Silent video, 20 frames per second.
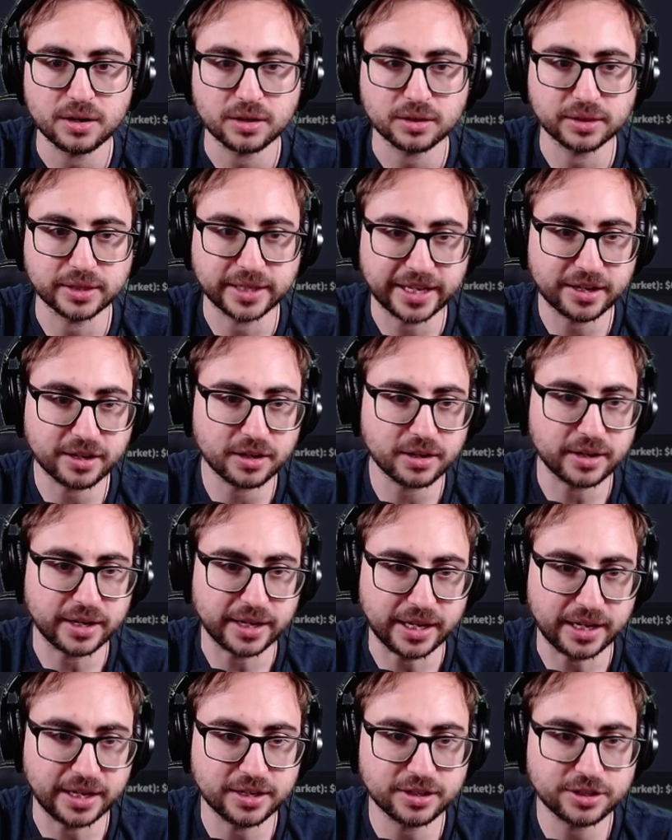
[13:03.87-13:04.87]
leader
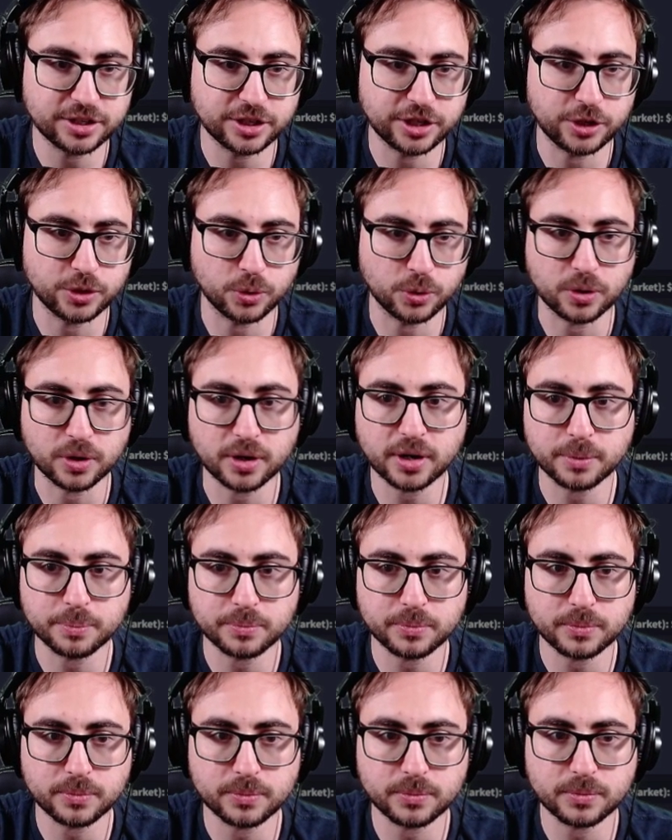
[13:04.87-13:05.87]
into your
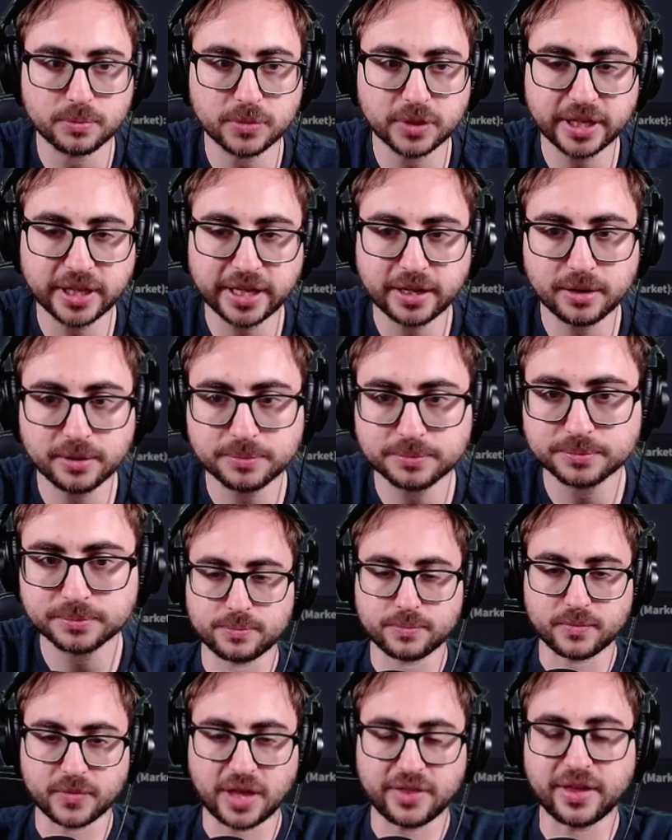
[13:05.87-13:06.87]
leader.
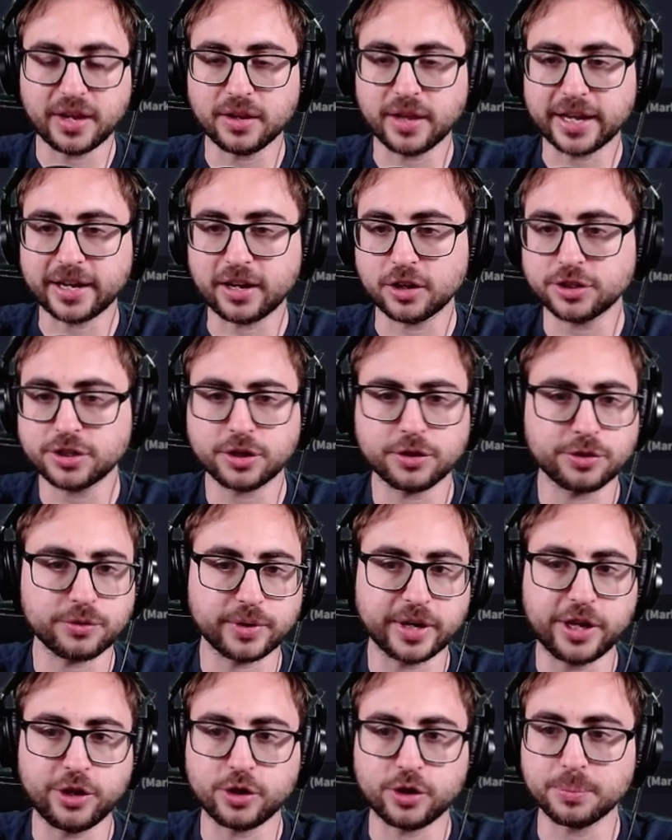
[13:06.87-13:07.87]
And then like on turn 3,
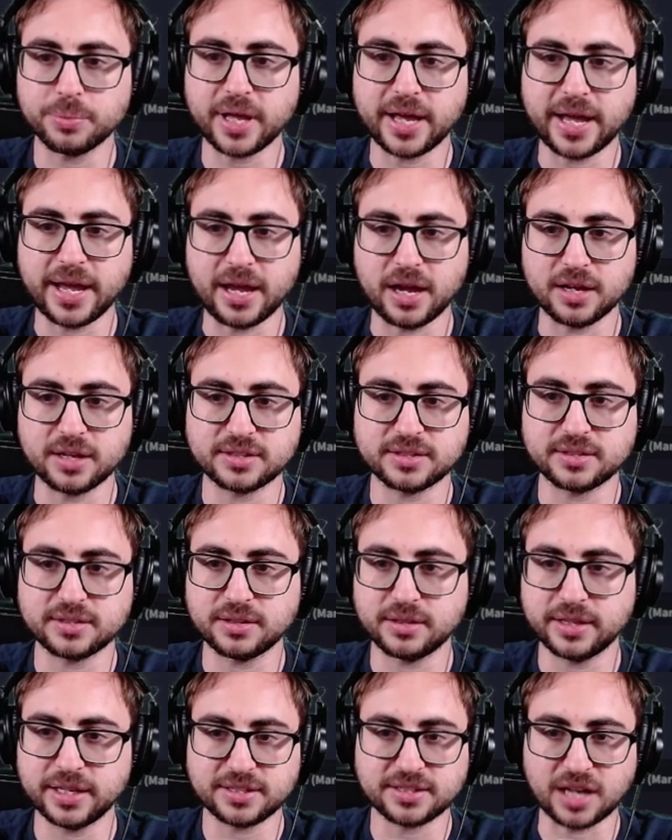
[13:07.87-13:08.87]
you can play as
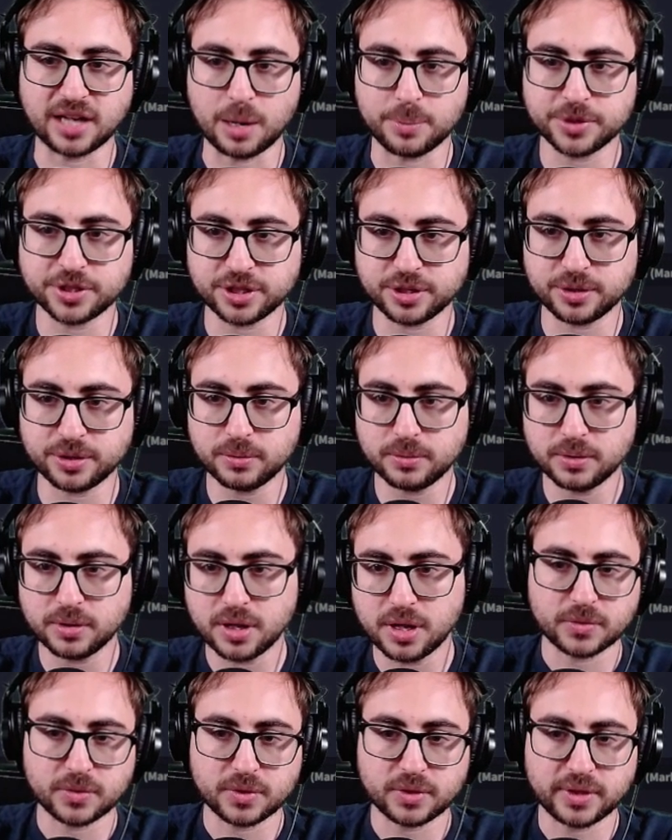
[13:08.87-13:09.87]
this Zamasu
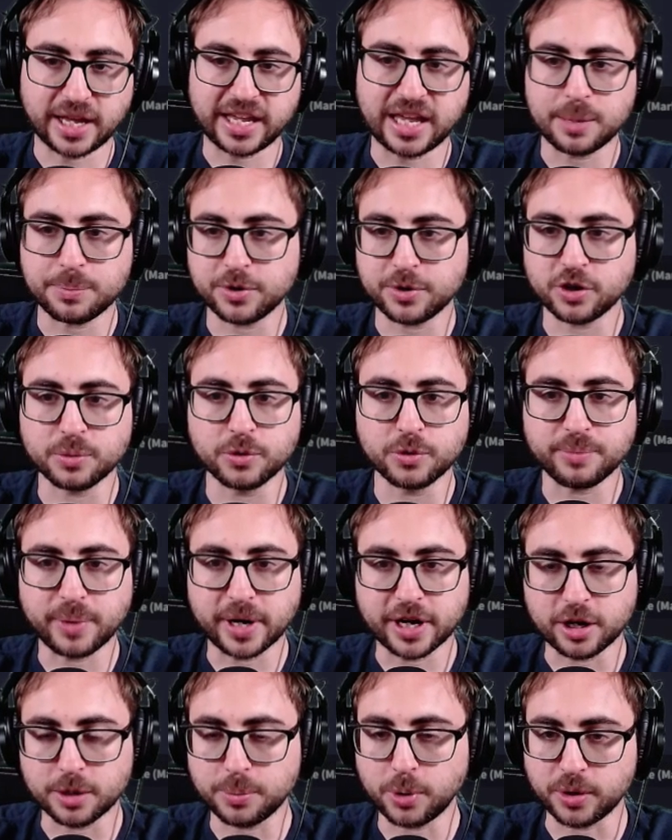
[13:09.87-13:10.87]
that can't be removed by your
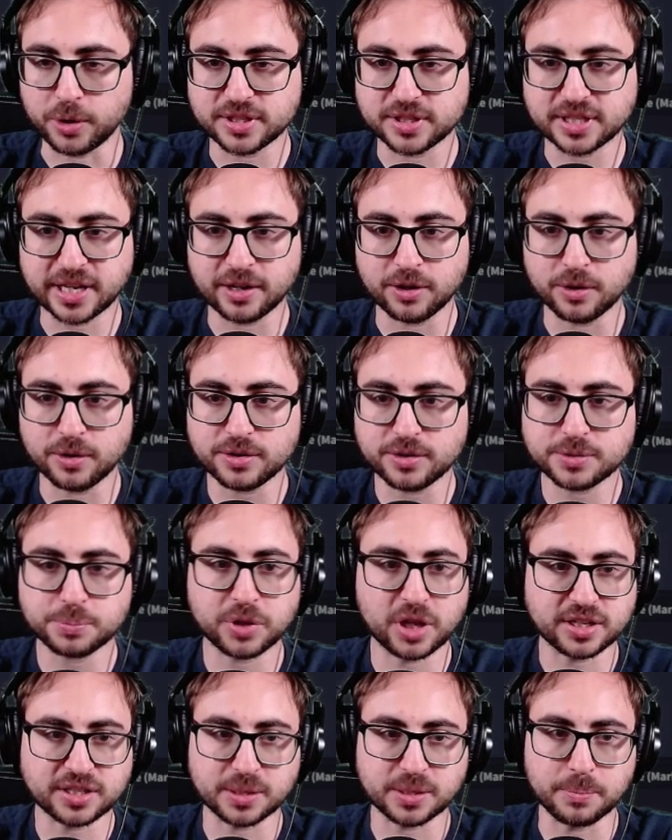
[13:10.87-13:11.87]
opponent's skills,
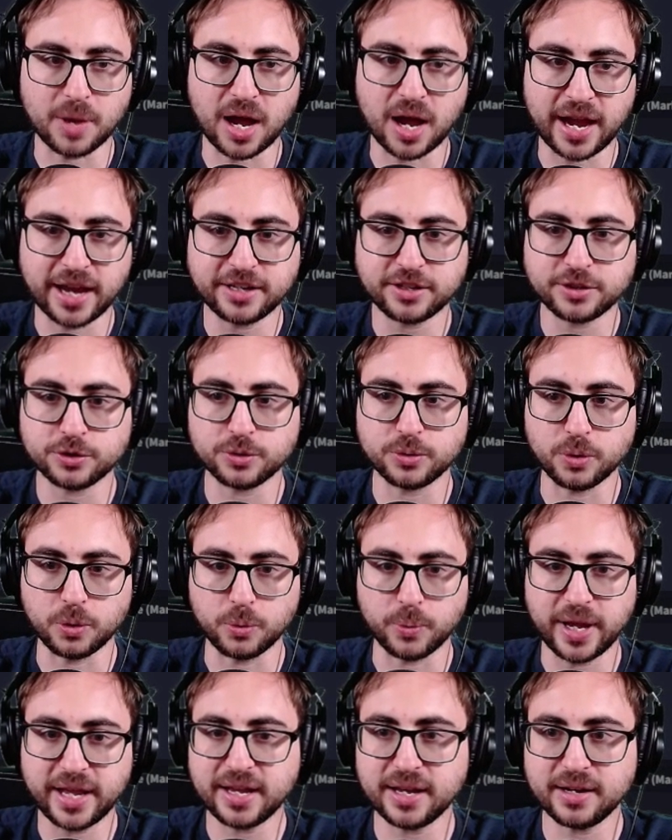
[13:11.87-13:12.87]
plus a Mai to
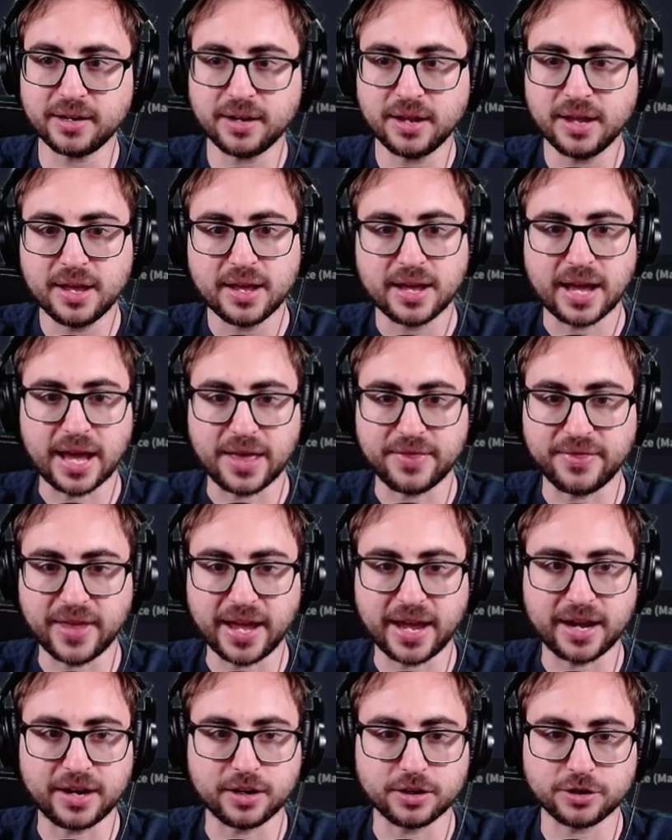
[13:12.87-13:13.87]
awaken. And
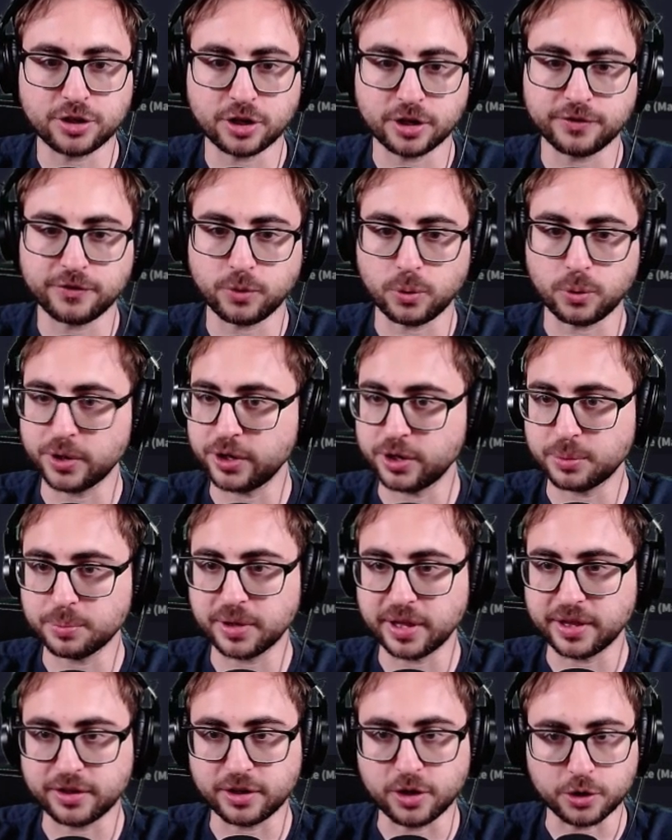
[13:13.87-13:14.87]
then turn 4, you can play
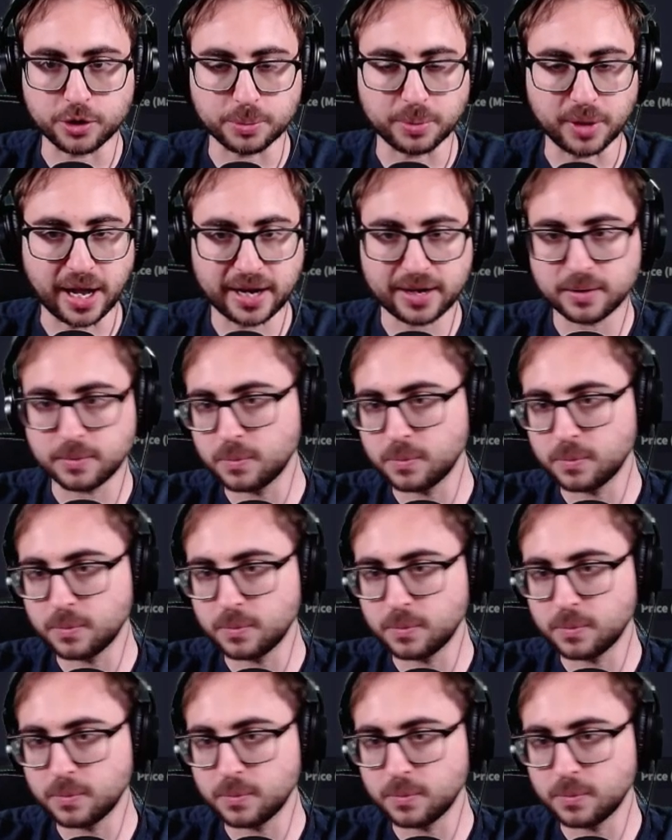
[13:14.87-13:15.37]
the Goku Black.